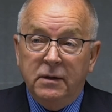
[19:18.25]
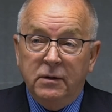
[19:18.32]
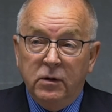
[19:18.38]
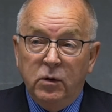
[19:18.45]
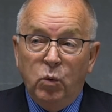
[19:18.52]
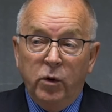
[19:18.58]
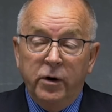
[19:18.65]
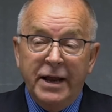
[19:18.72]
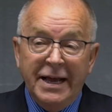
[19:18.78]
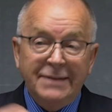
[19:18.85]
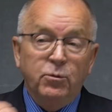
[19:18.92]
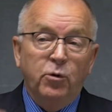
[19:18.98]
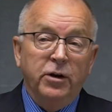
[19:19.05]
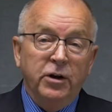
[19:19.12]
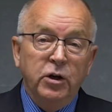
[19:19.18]
The word has
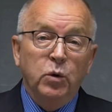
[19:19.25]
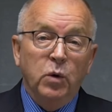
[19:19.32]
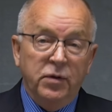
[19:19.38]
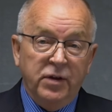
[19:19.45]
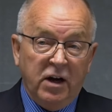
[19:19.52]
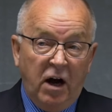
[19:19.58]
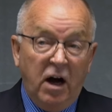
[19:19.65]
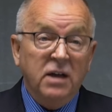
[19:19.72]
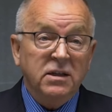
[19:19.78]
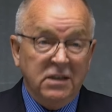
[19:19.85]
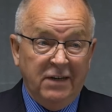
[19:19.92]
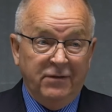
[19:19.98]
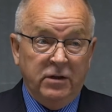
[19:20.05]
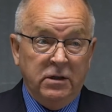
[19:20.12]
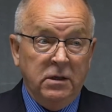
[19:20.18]
more to do with the cost
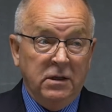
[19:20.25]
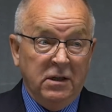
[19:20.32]
of it.